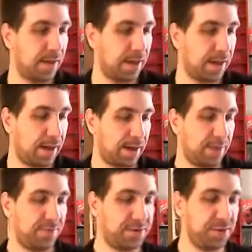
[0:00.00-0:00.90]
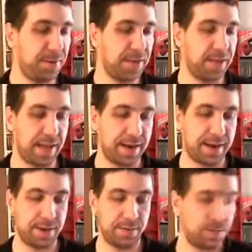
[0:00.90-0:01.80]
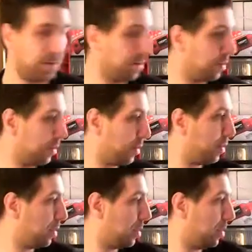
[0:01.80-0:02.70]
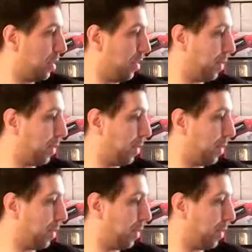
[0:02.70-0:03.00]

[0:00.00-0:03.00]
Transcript: For Super Nintendo, Let